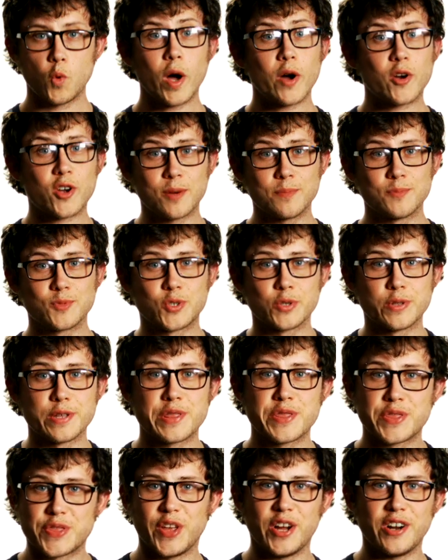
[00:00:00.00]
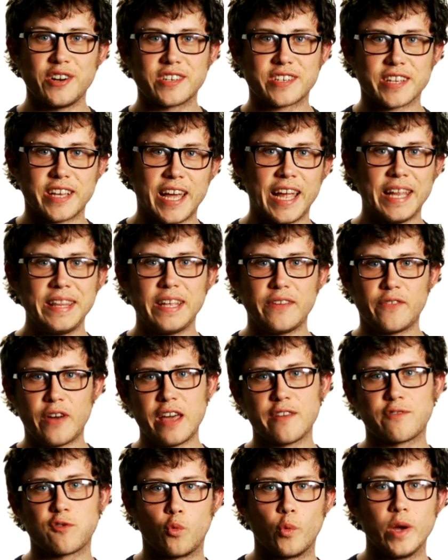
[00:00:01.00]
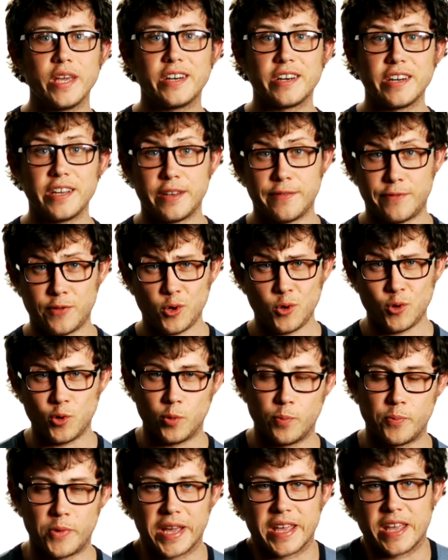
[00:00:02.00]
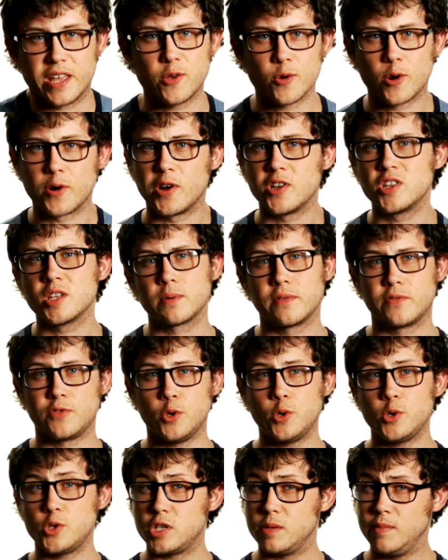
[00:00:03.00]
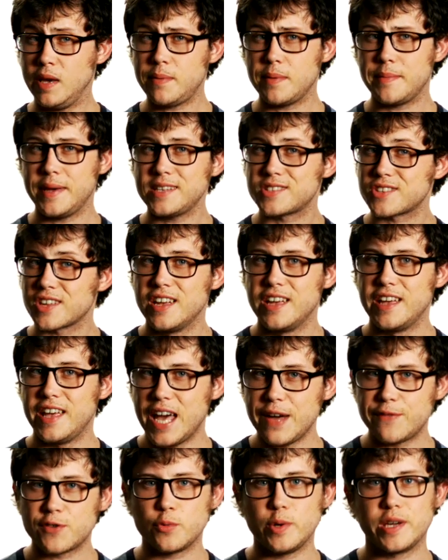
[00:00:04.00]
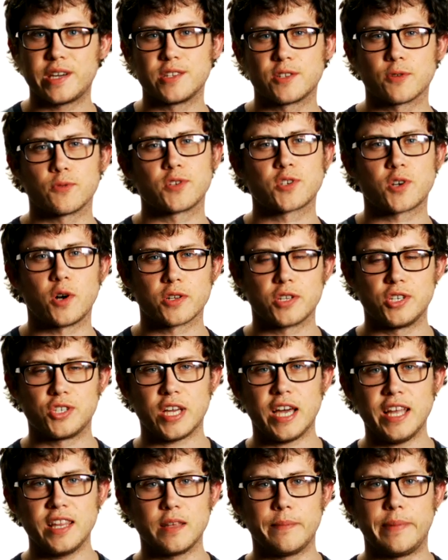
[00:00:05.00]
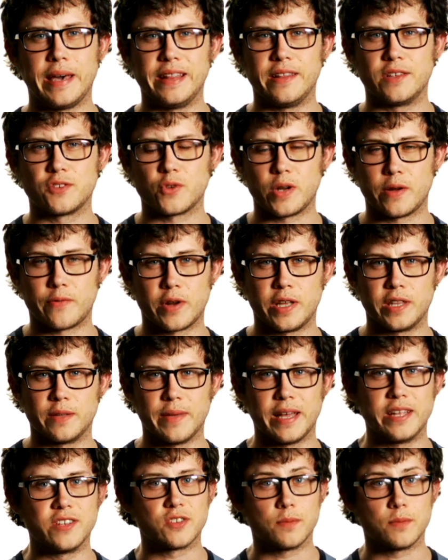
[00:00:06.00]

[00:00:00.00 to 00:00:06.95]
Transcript: Welcome to the third Indie Ref Weekly Review, bringing you a roundup of news you maybe missed every week until the Scottish independence referendum in